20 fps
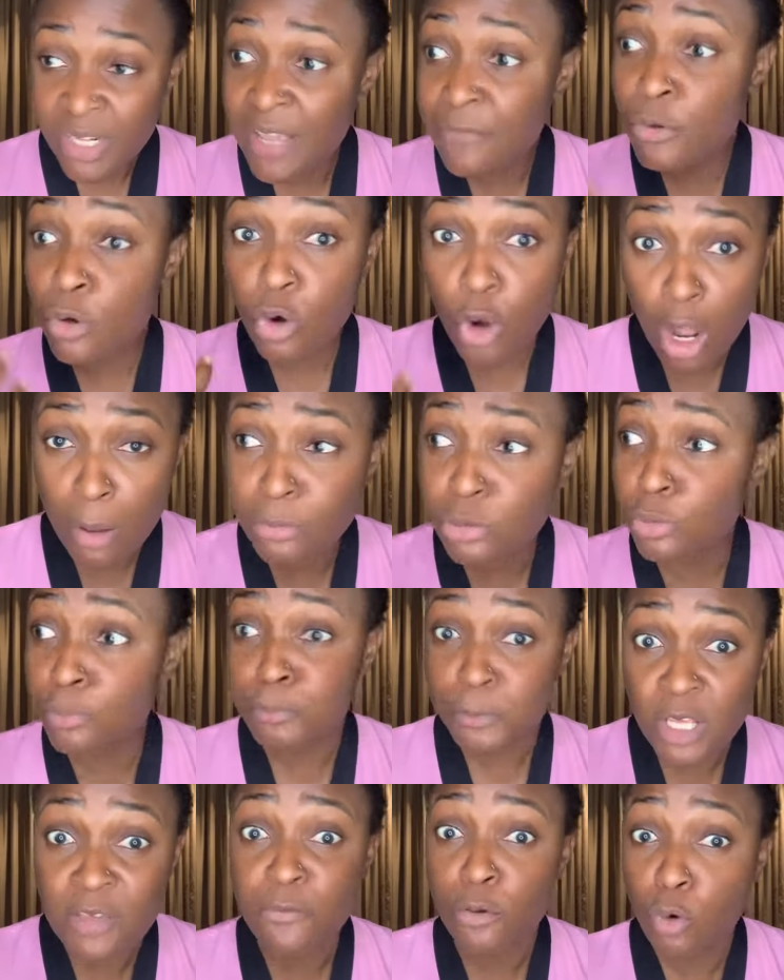If you
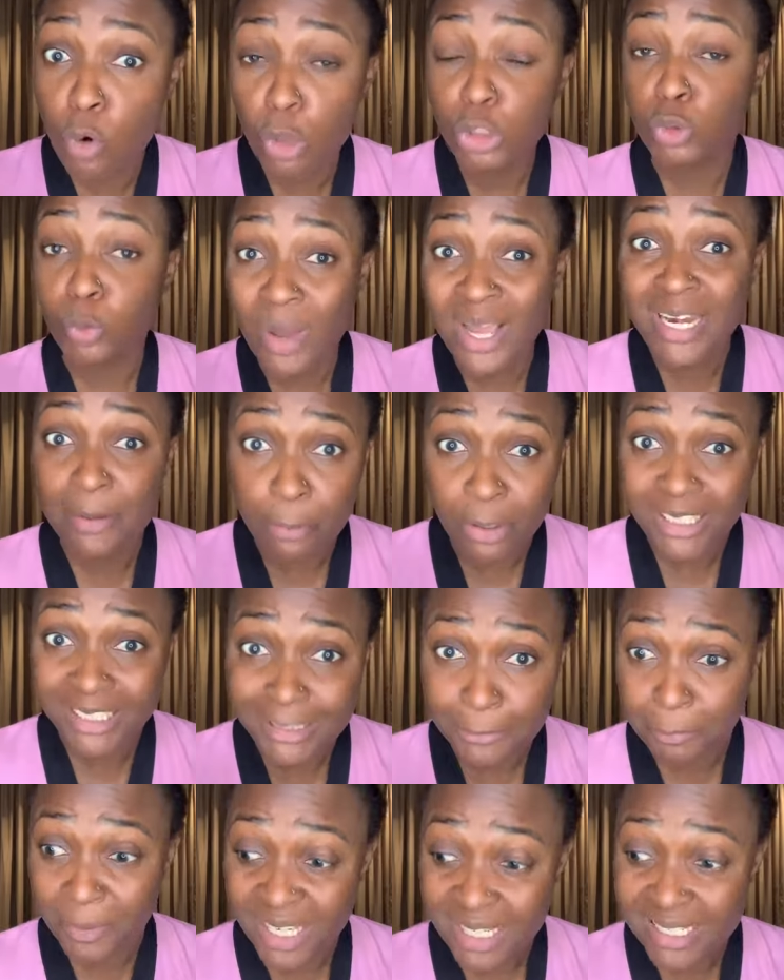go to
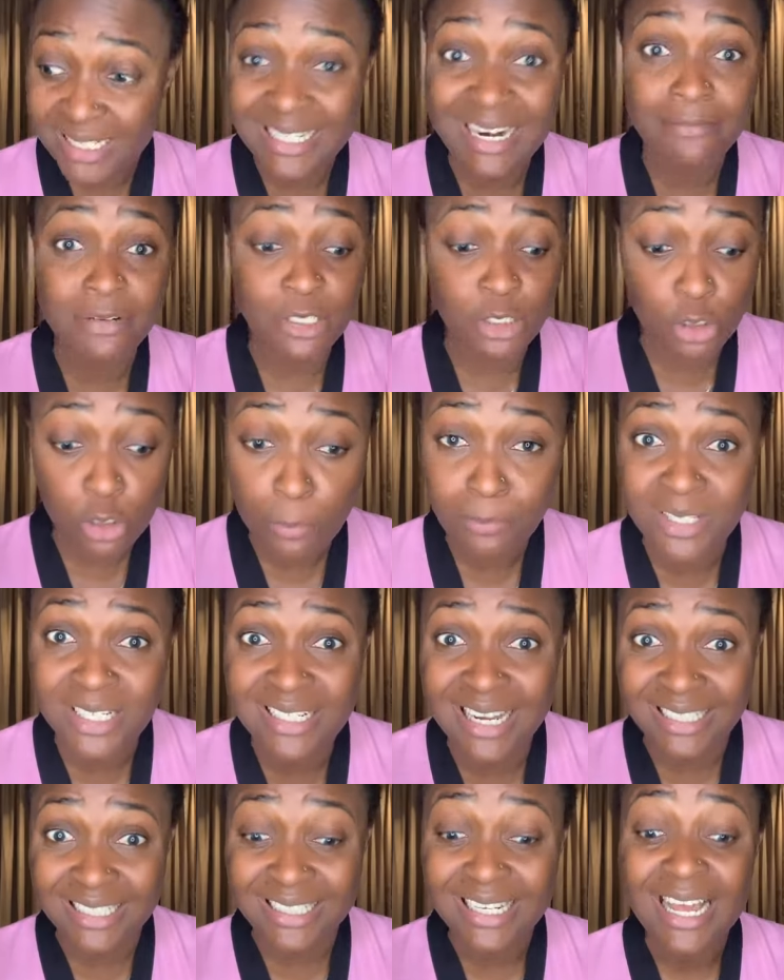anybody's page, there is
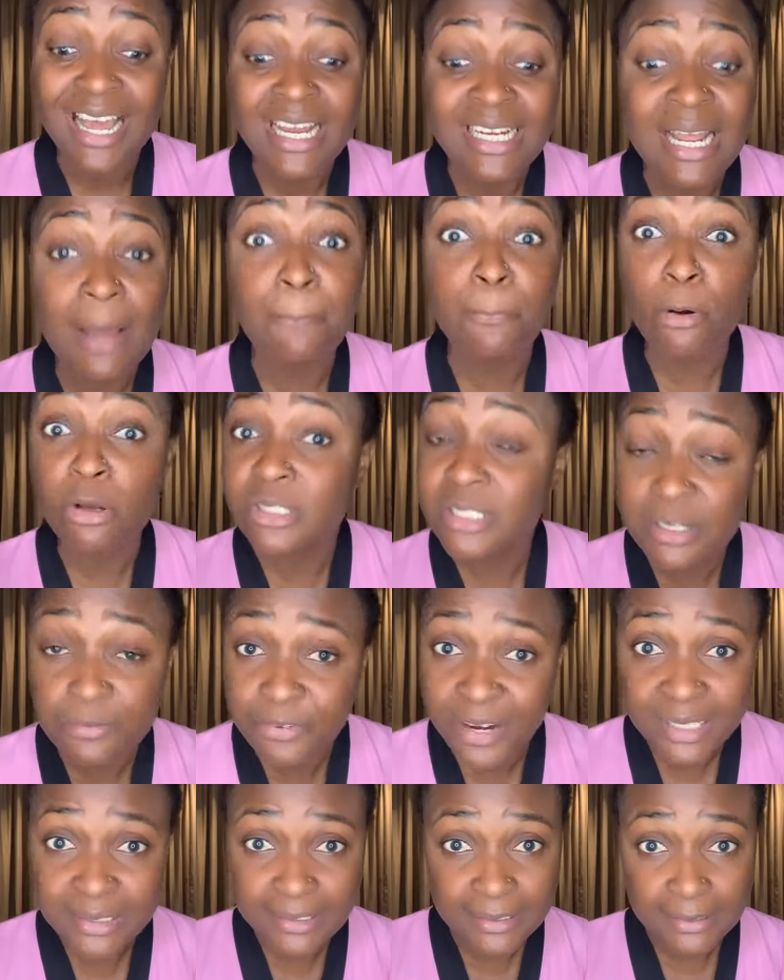something that they post
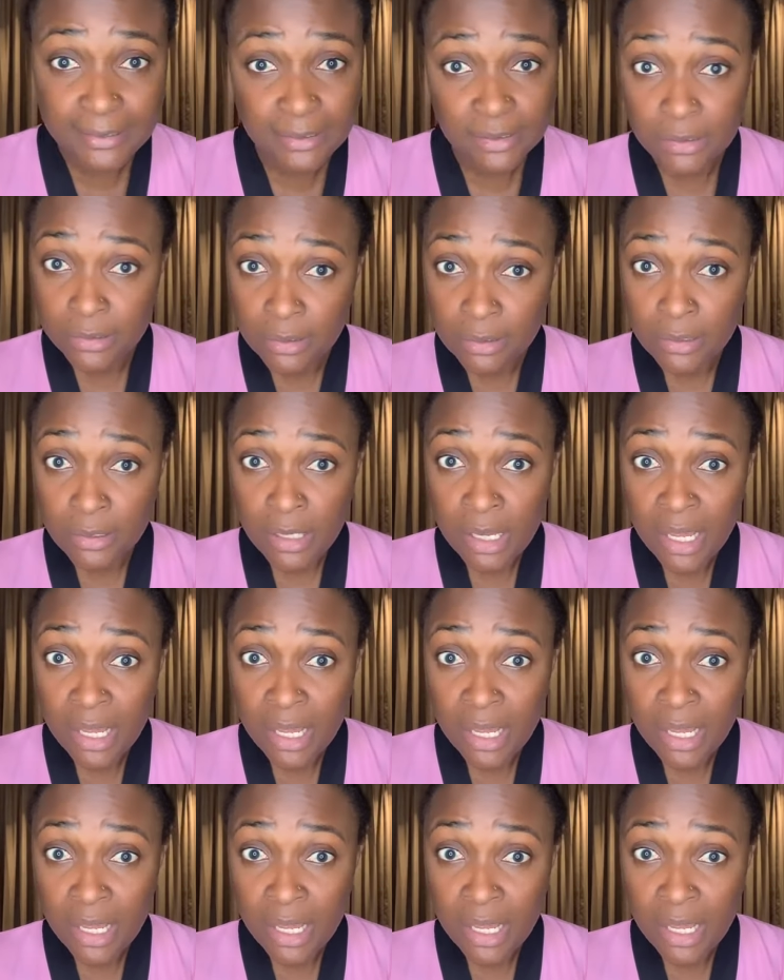different things.